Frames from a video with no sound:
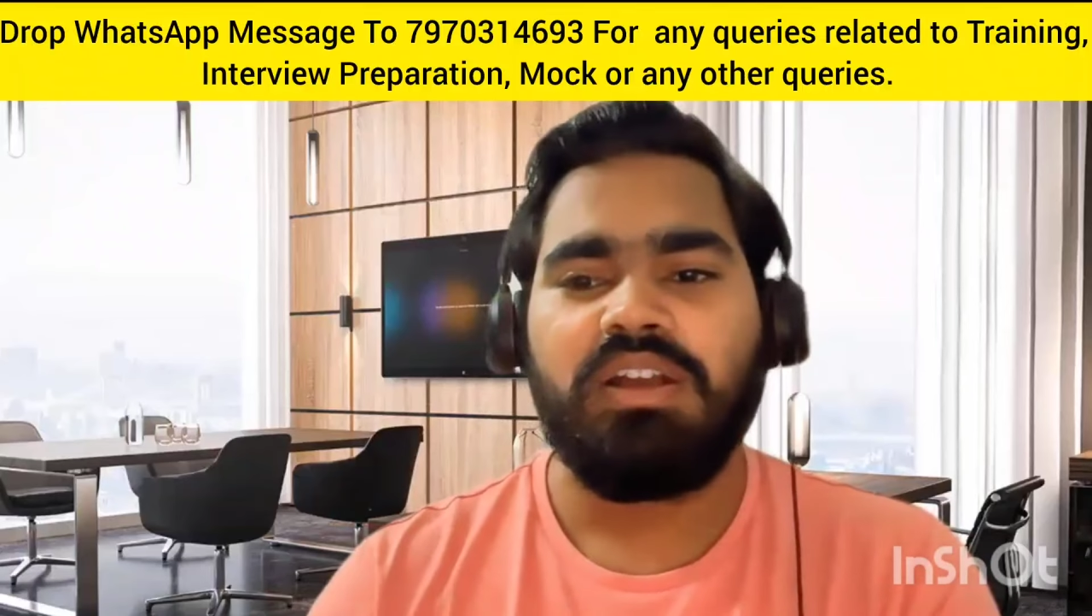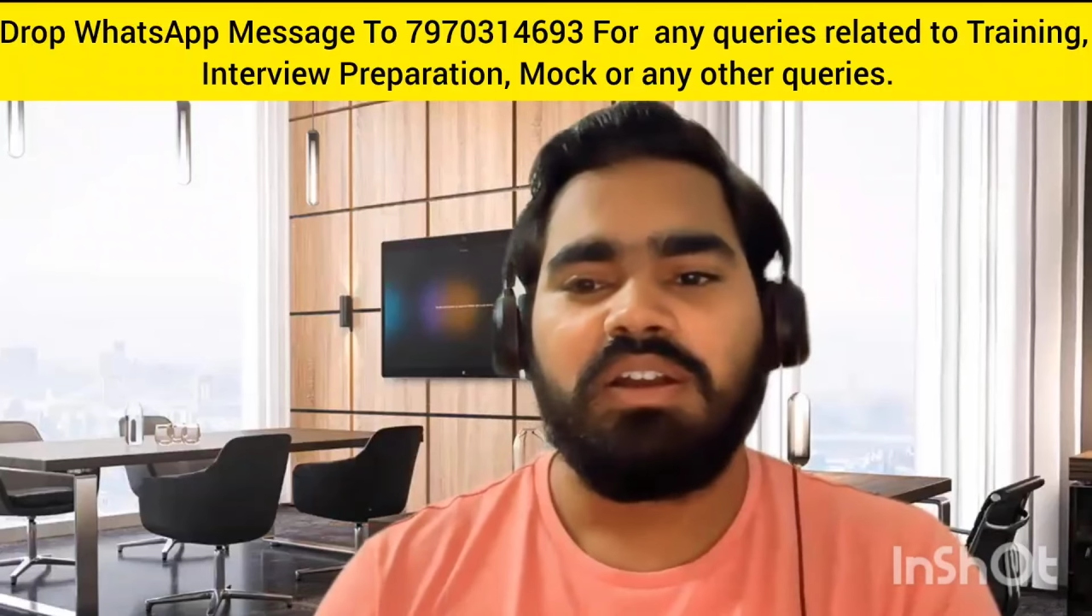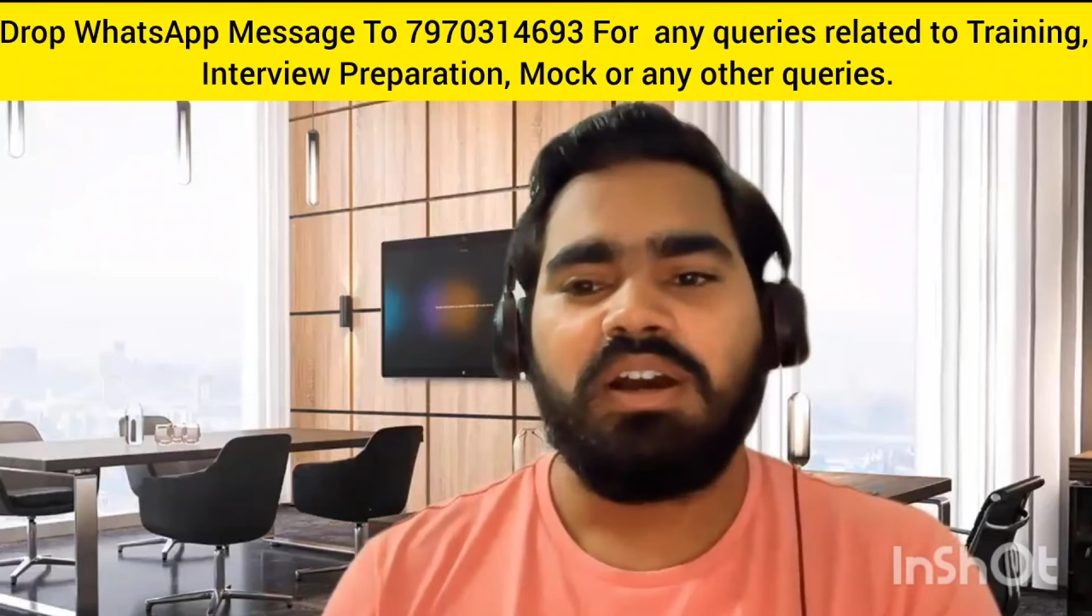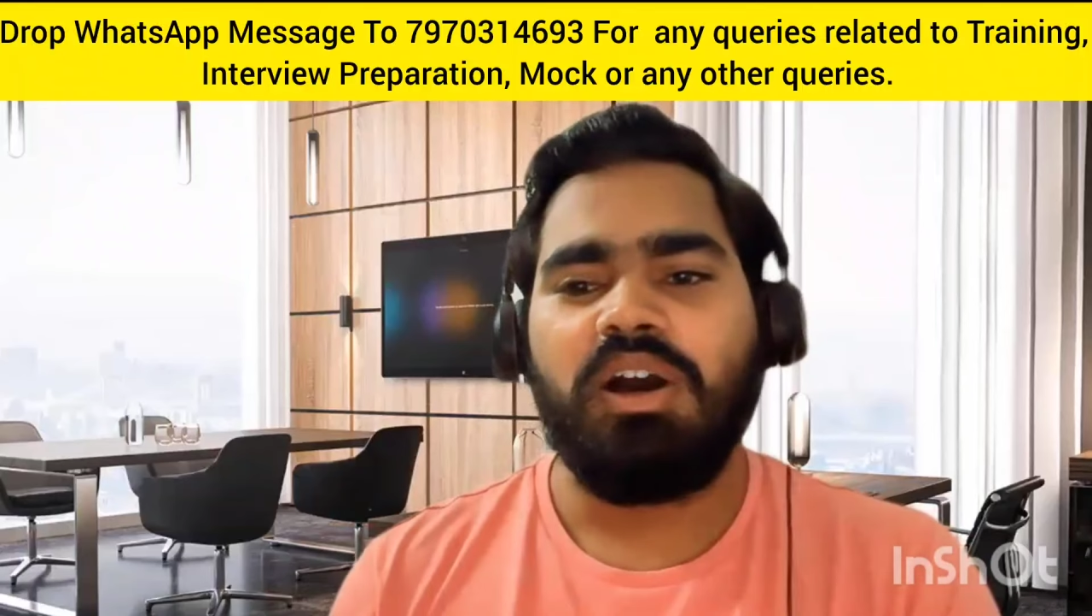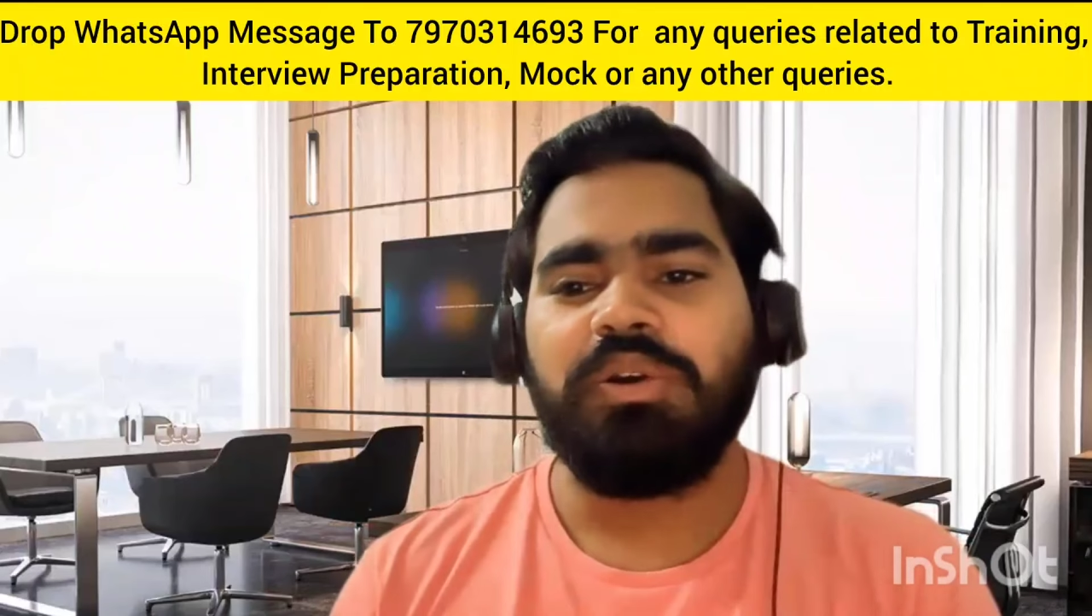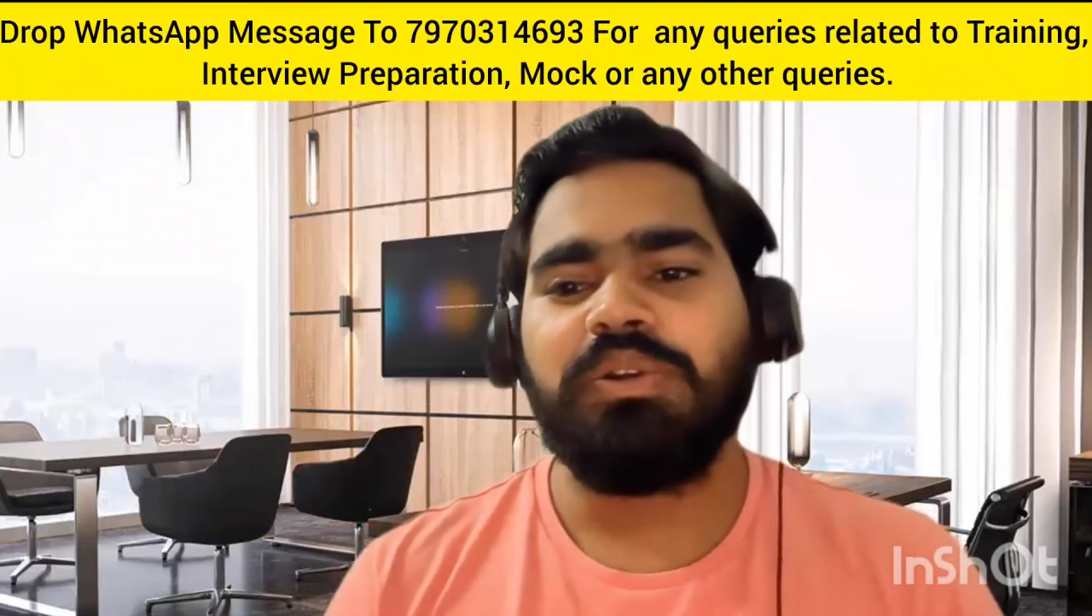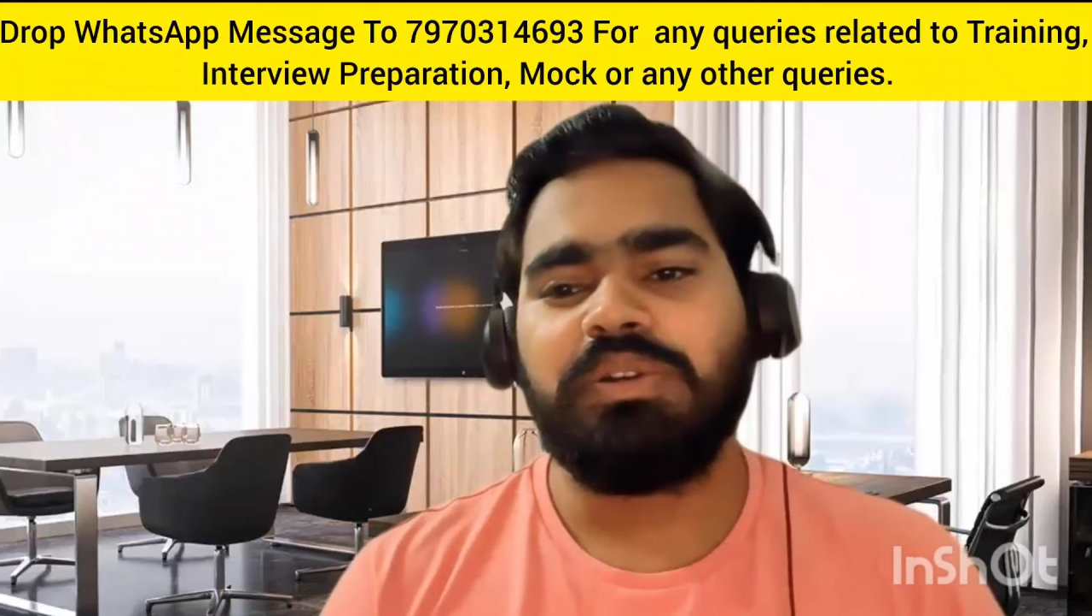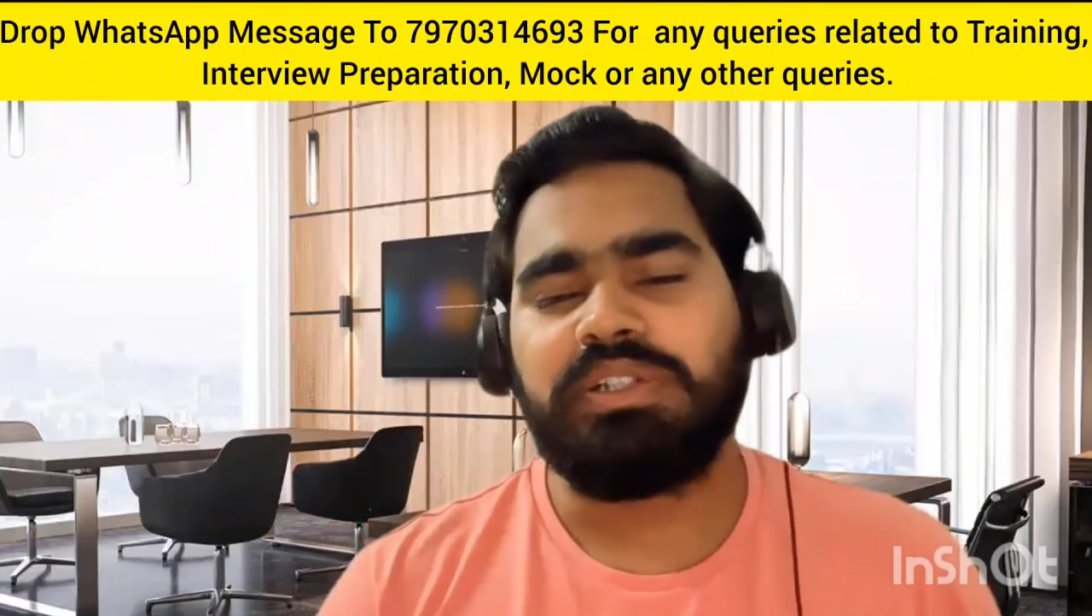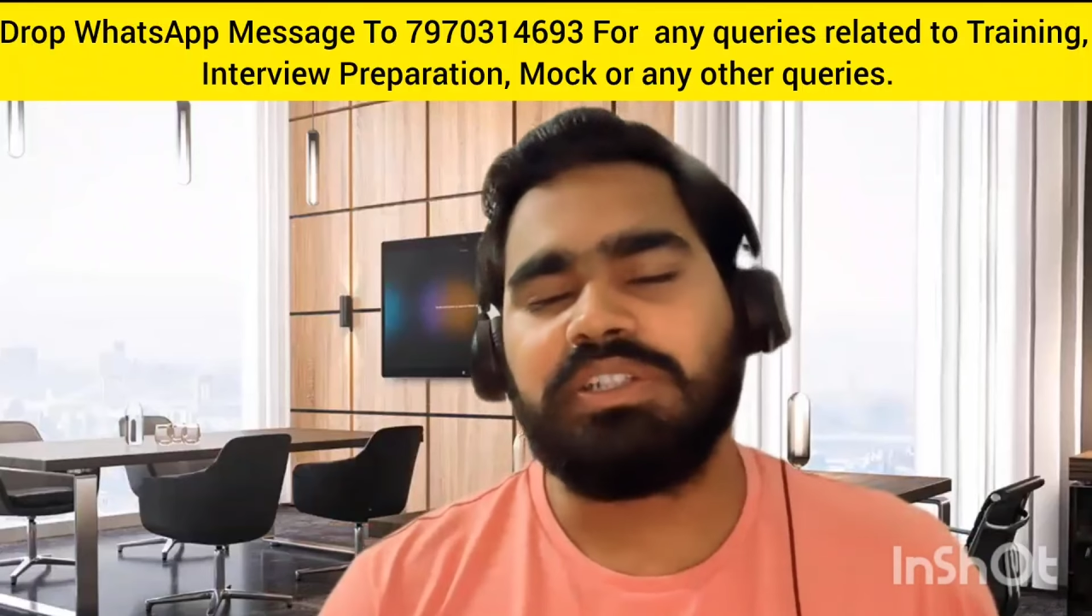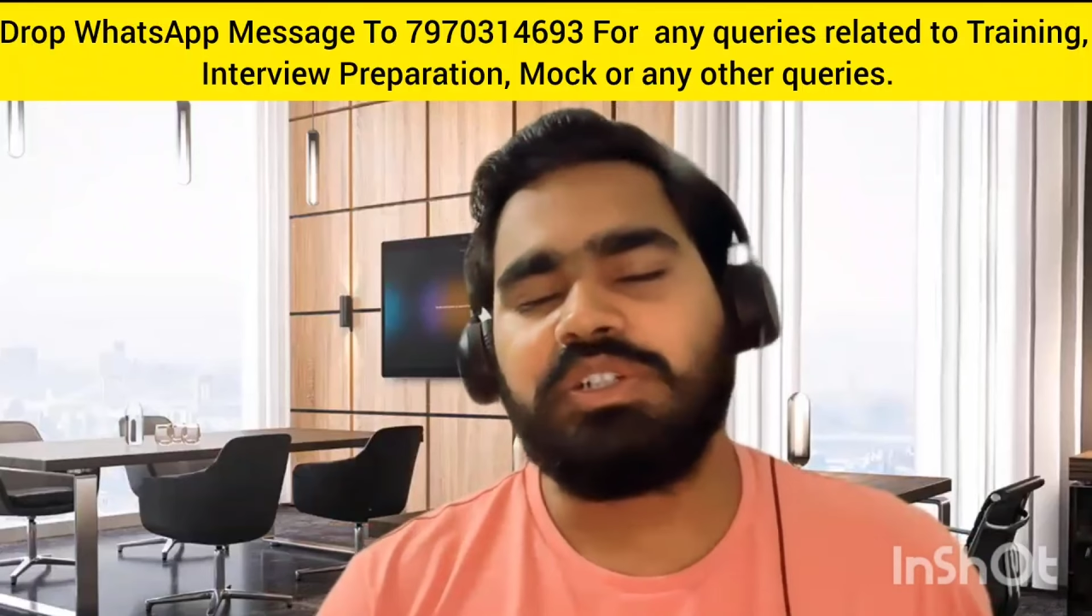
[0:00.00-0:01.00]
how your
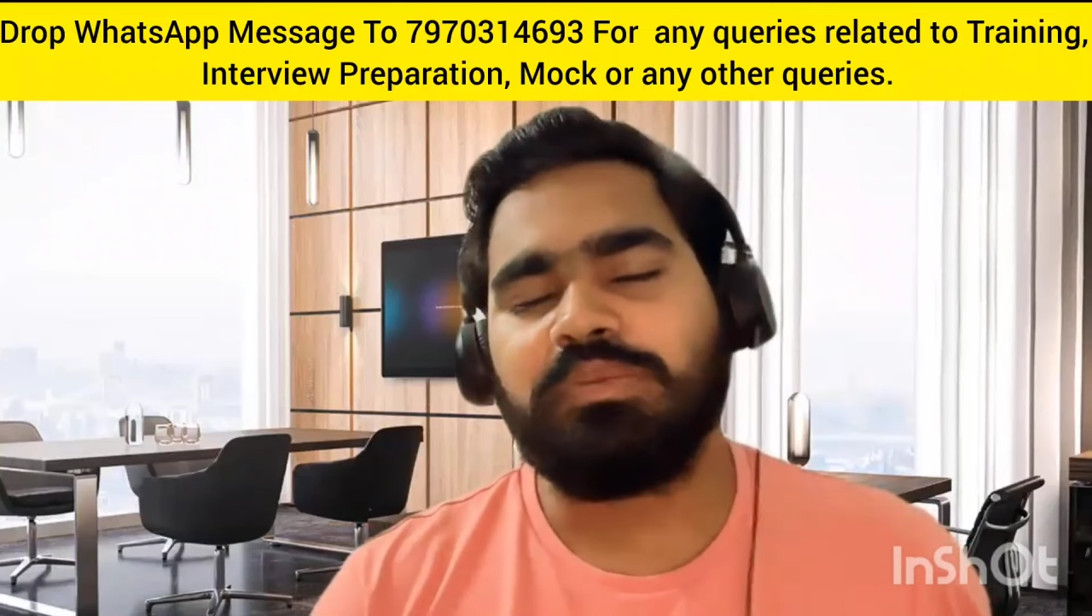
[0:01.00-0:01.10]
EC2